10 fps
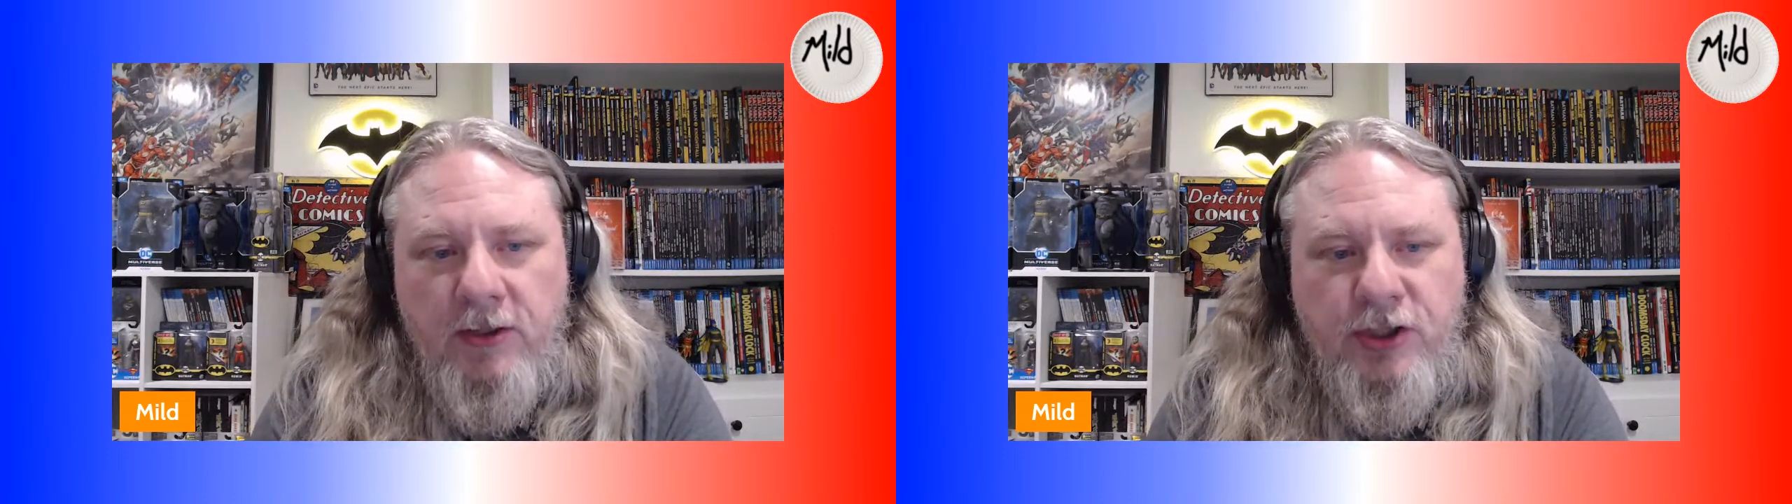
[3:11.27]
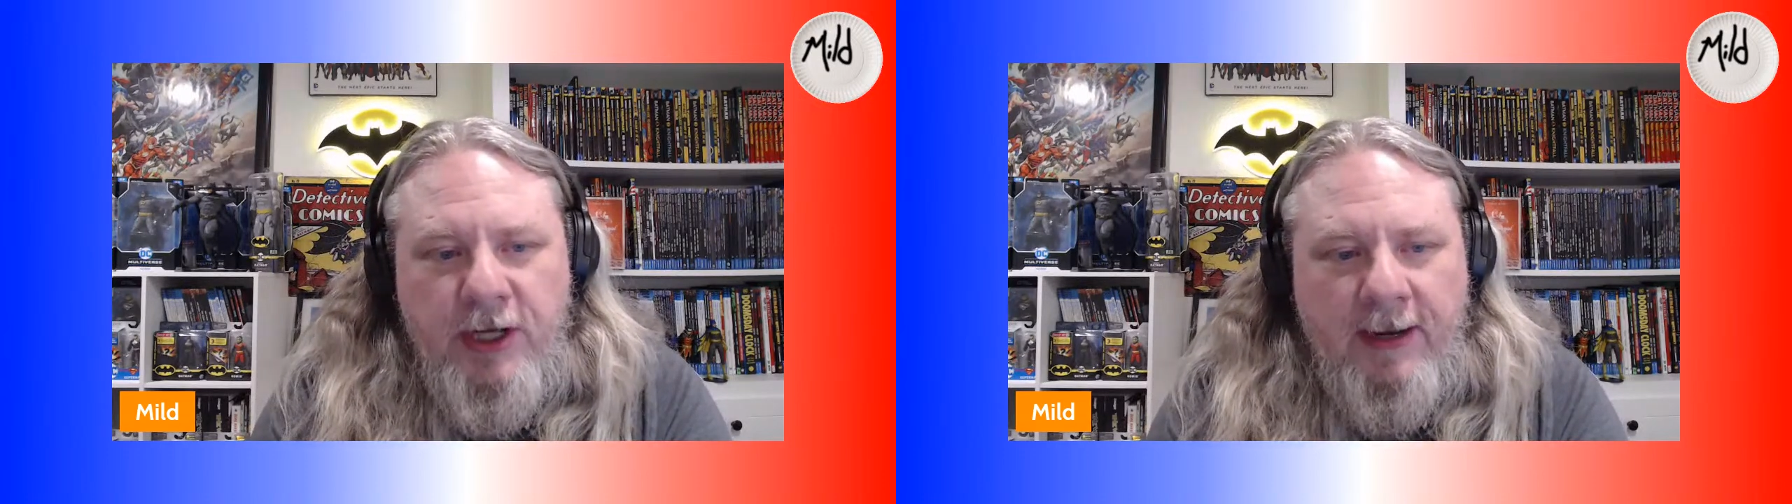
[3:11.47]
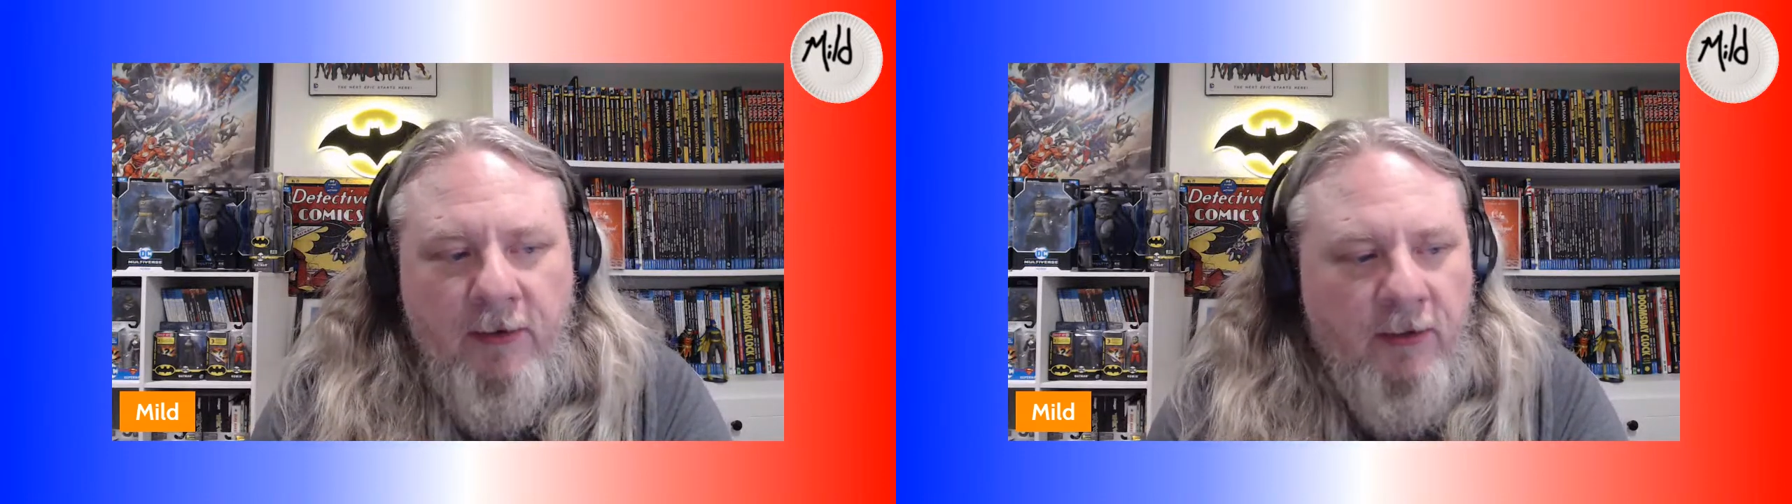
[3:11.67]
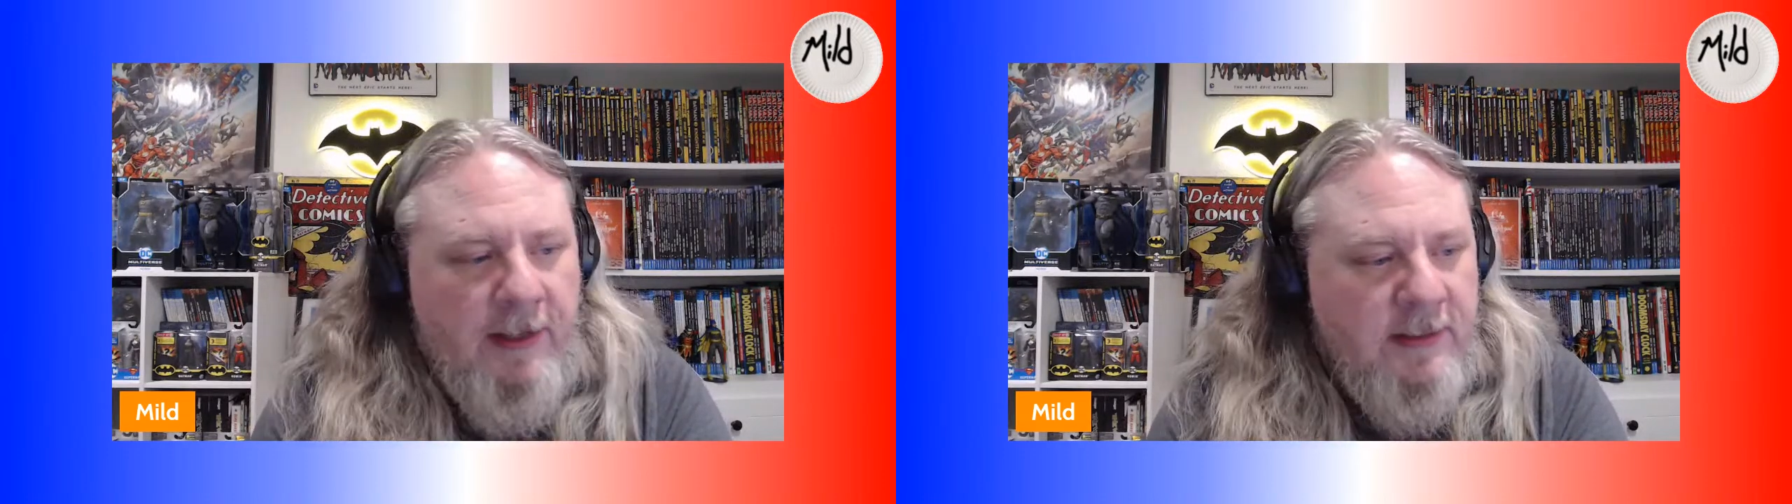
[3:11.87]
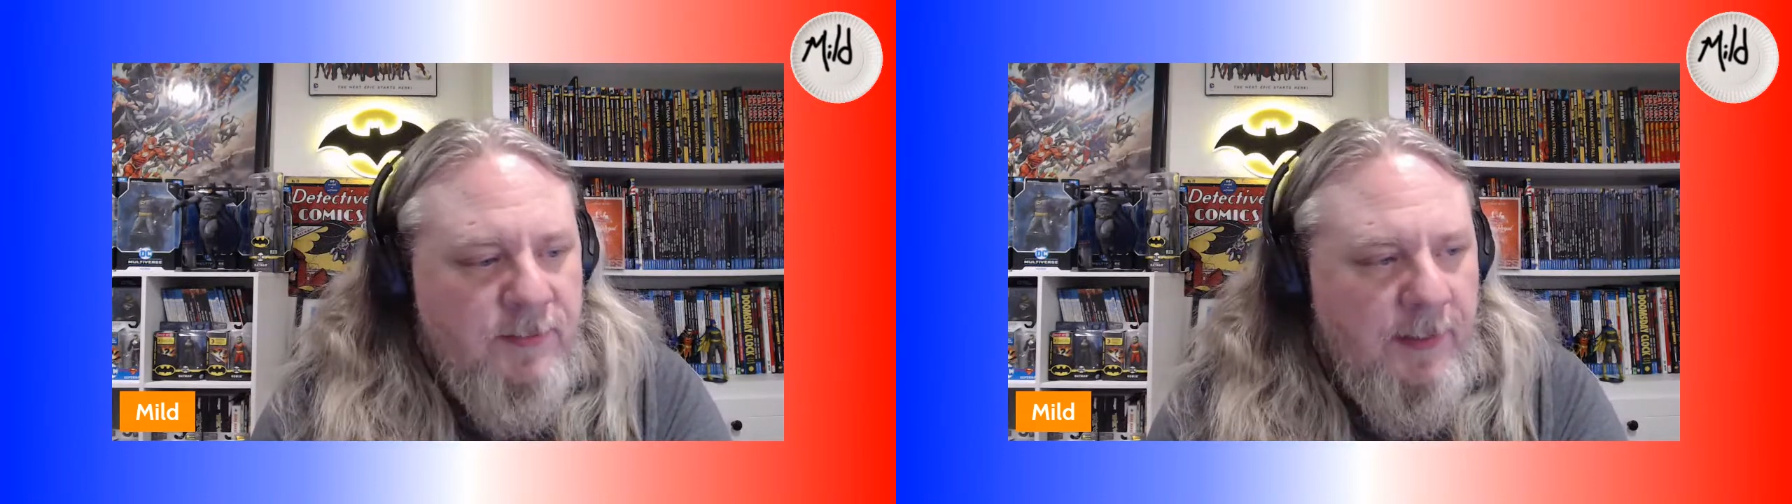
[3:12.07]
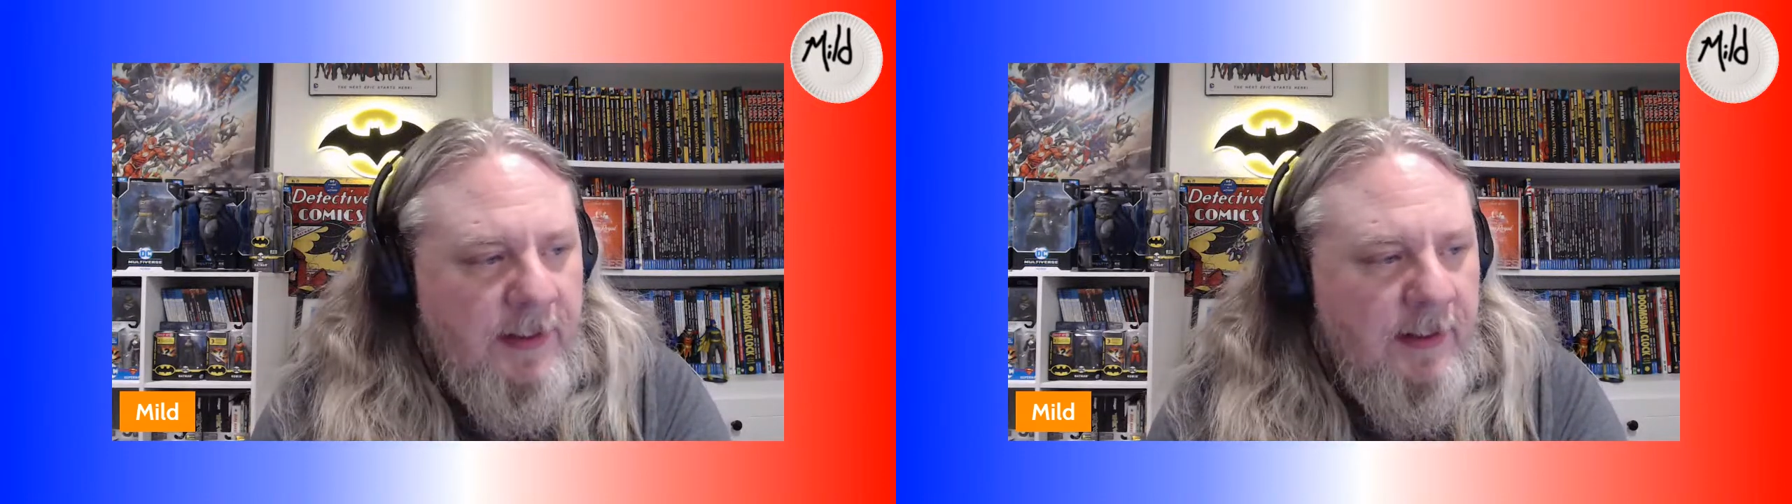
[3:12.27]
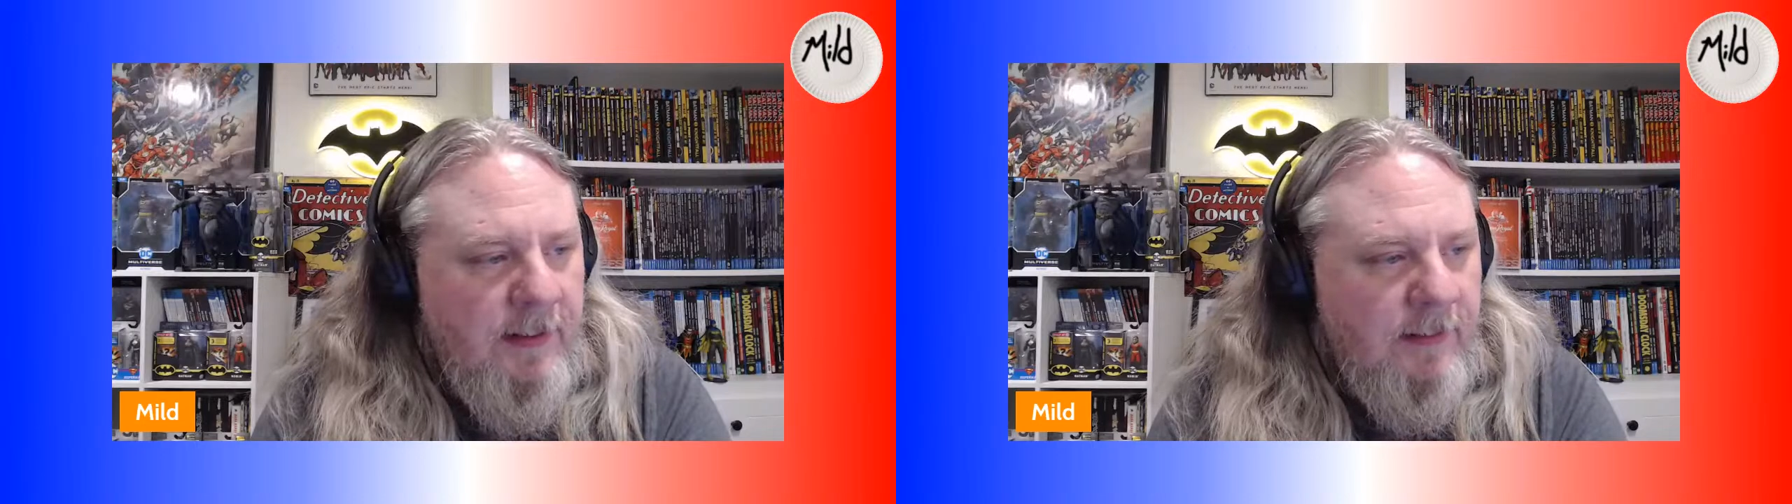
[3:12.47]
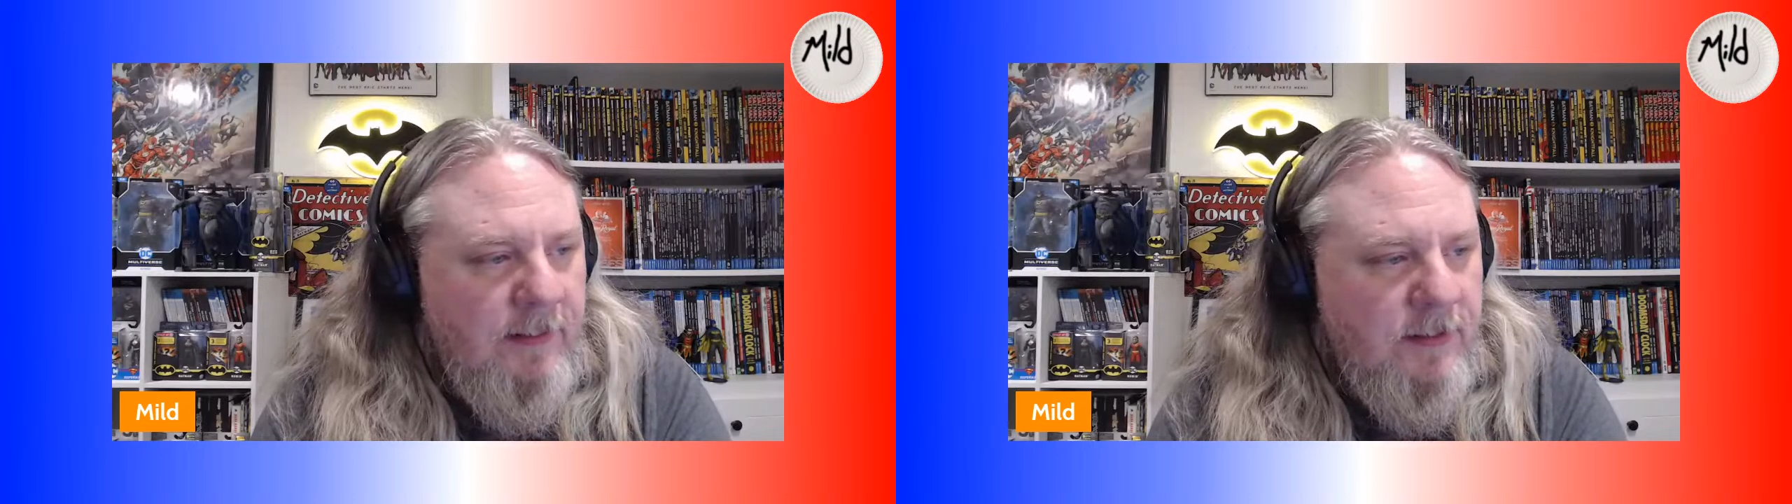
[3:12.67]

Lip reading: channel has been